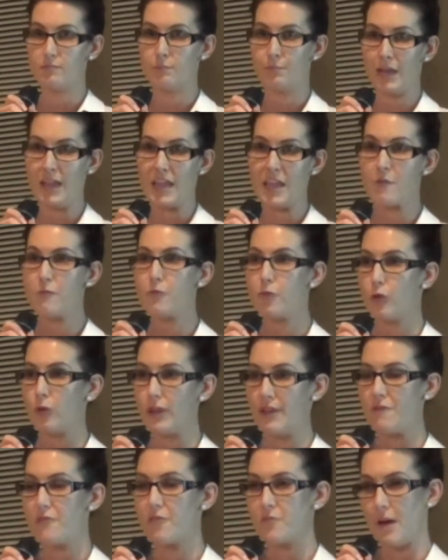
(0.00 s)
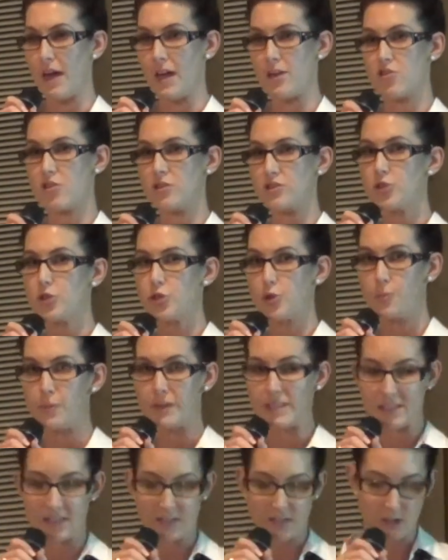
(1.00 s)
meaningful information to
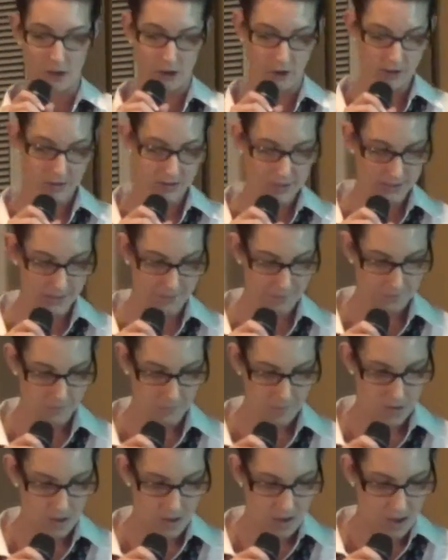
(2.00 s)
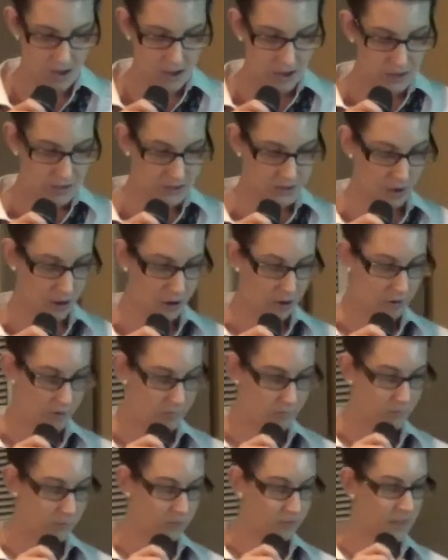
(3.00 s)
business owners.
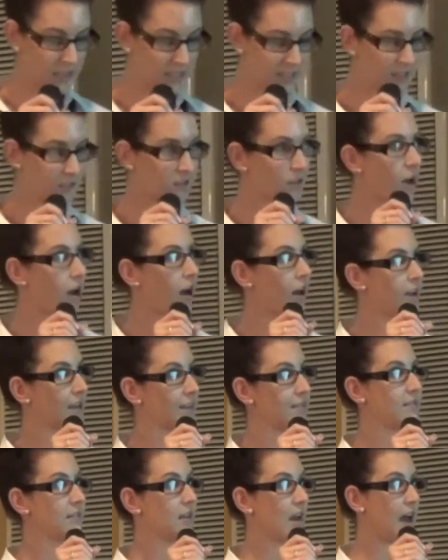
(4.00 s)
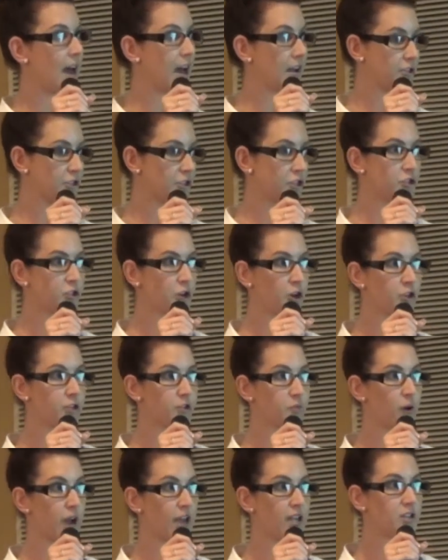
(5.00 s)
So this slide just shows
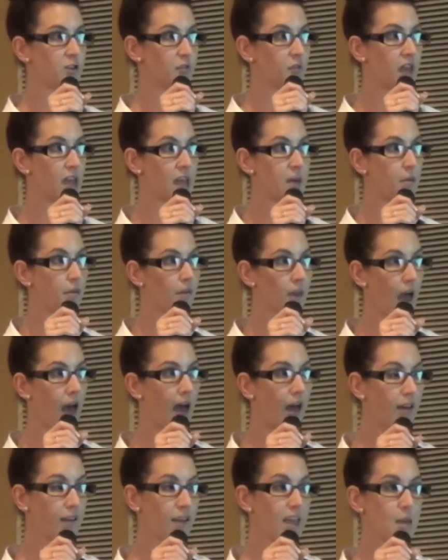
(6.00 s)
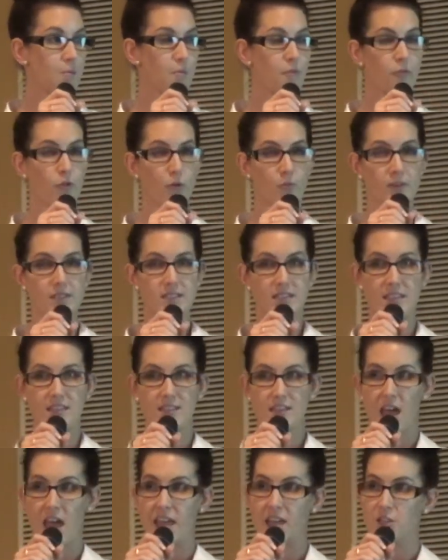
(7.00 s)
a range of key performance
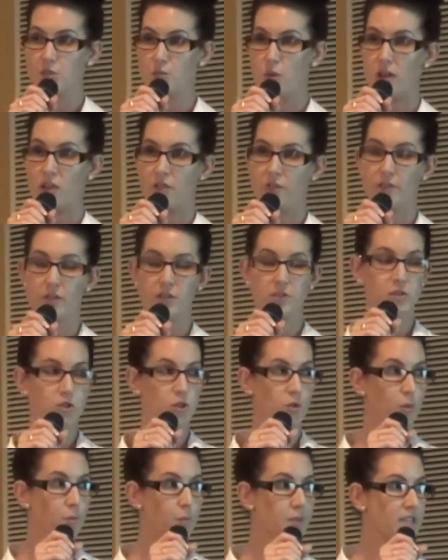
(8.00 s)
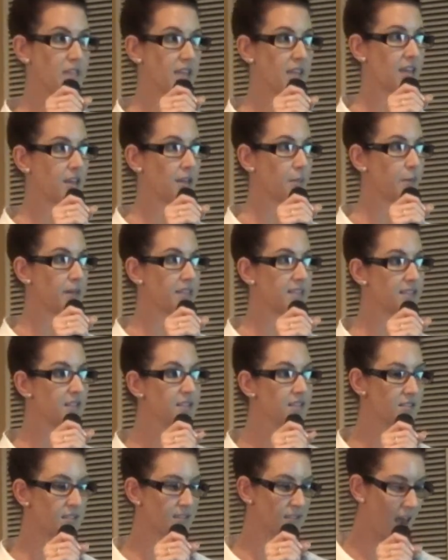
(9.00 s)
indicators relevant to a particular
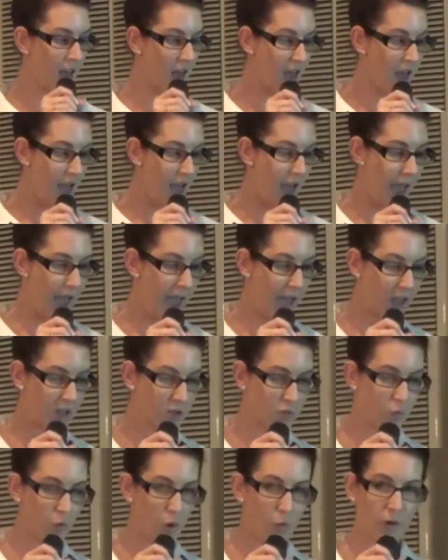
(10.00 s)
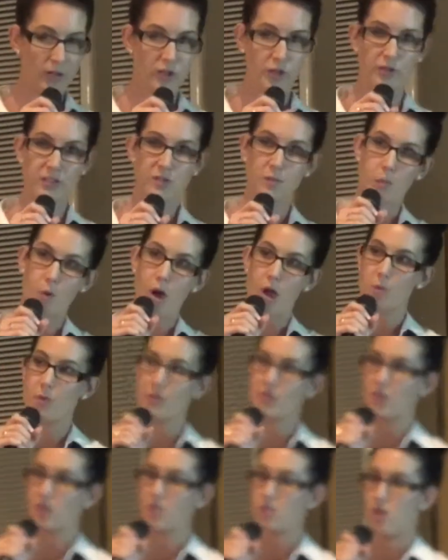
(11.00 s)
business. And what we do is we work
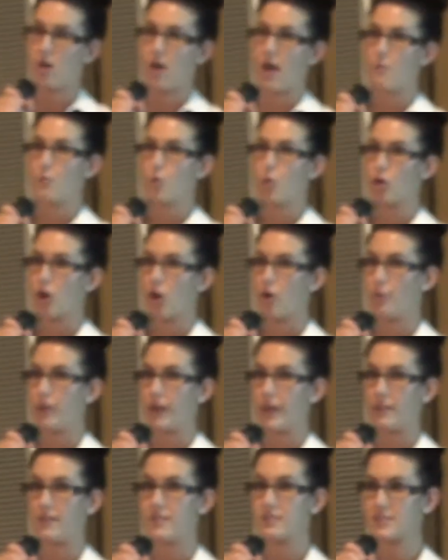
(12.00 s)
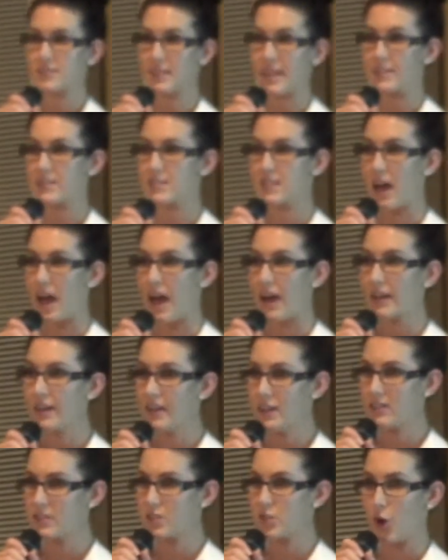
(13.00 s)
with the client, we'll go in and set
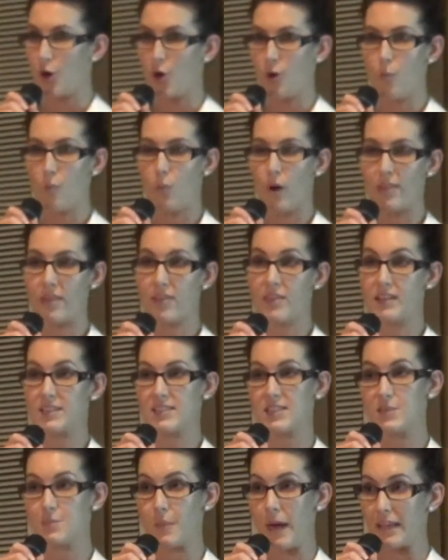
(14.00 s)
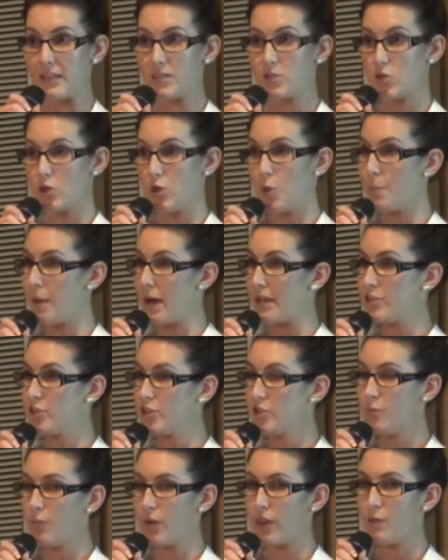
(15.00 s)
targets. So whether this is based on your
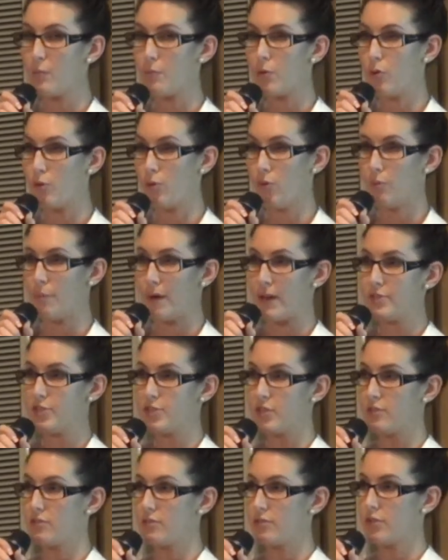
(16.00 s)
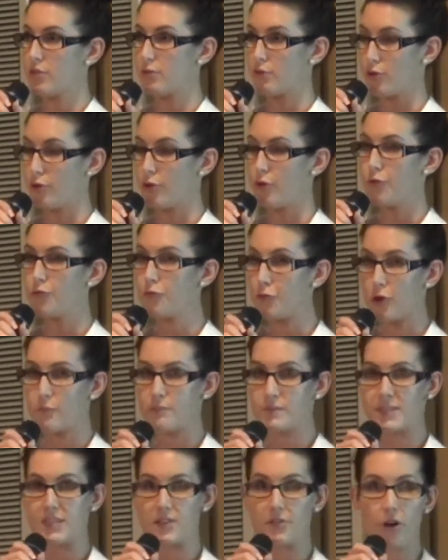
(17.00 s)
budget, we can pull the budget through
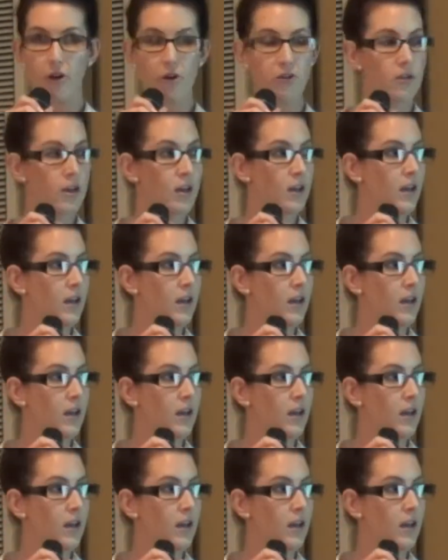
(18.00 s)
from Xero,